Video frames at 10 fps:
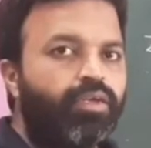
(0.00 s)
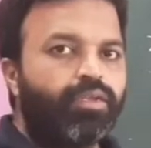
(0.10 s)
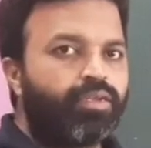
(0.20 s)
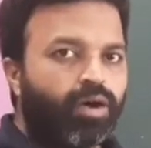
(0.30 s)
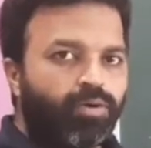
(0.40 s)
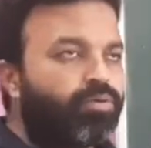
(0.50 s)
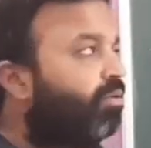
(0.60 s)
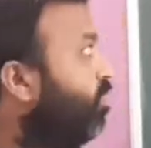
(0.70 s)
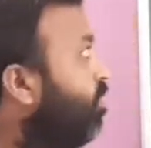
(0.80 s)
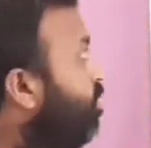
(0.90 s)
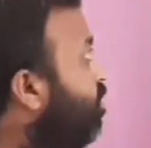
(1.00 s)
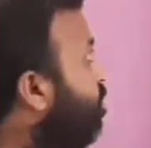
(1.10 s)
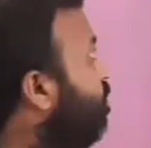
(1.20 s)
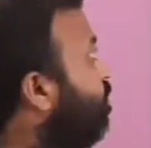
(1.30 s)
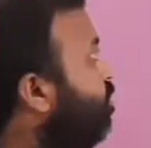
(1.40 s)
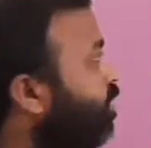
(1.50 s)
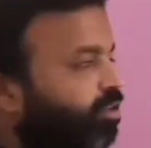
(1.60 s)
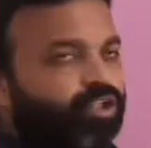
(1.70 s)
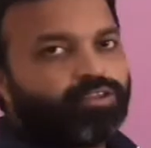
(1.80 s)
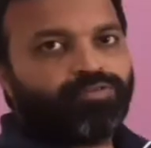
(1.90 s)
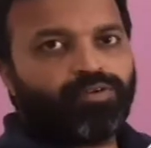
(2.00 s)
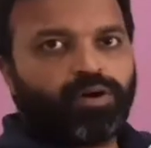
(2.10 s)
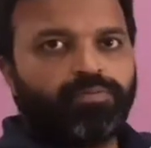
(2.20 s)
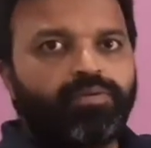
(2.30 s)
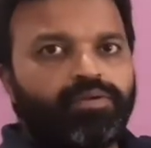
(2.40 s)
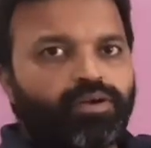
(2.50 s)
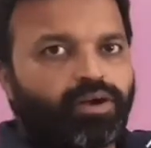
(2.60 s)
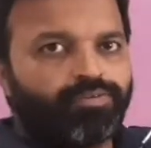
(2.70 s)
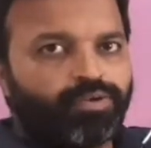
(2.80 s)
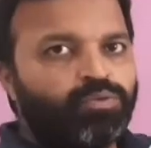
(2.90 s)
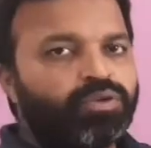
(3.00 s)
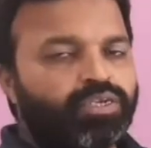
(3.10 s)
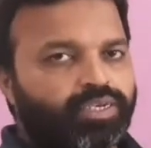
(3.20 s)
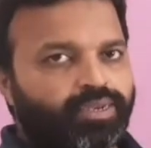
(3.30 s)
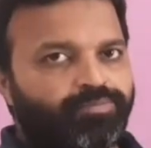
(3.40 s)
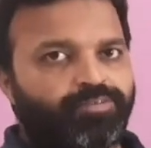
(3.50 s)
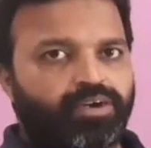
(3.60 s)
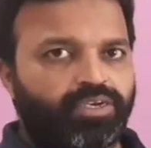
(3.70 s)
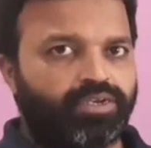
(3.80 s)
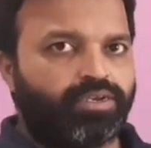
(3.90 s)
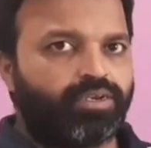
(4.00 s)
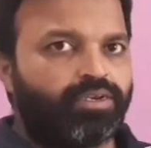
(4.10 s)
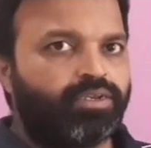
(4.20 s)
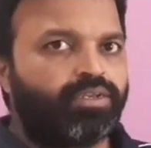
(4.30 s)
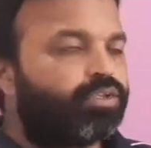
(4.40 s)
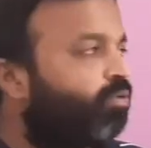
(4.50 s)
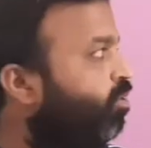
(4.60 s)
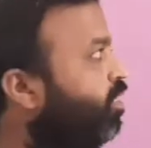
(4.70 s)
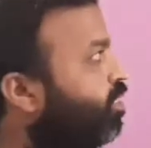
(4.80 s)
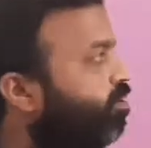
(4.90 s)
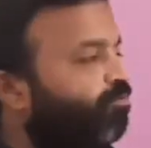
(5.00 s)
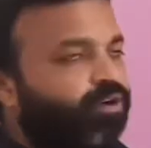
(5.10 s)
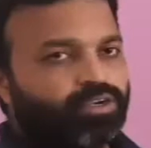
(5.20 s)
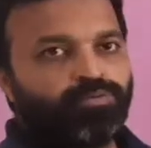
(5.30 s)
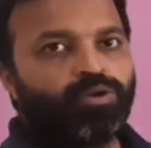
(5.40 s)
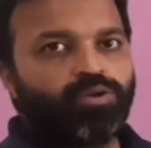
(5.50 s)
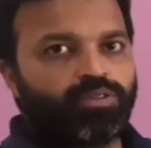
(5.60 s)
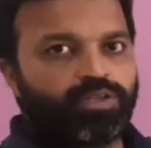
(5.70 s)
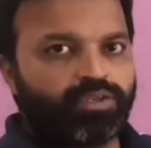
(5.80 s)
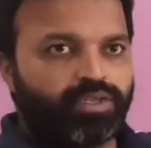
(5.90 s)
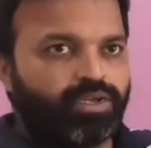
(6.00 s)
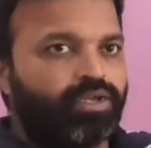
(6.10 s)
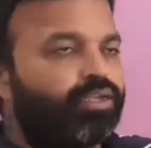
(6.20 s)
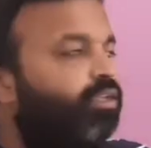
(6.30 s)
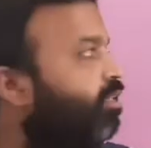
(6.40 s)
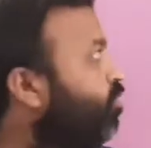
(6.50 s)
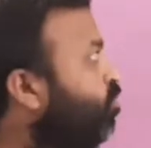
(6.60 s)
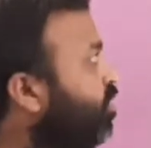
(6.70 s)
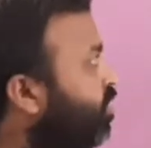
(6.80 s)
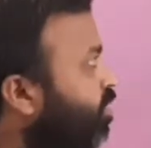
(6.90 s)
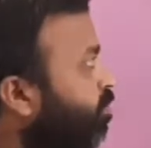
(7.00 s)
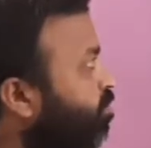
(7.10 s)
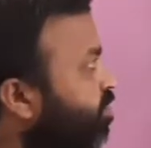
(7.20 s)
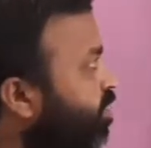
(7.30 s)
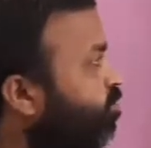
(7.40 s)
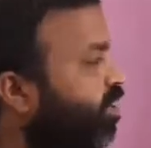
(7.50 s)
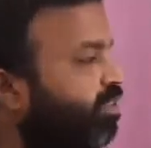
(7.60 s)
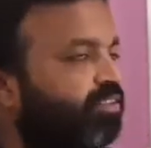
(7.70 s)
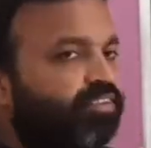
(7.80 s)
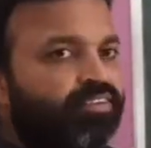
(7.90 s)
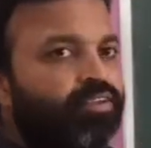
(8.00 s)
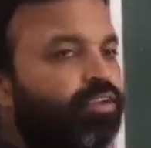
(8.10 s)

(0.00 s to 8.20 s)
Now z transform of a unit step function. Unit step function, we know that the unit step sequence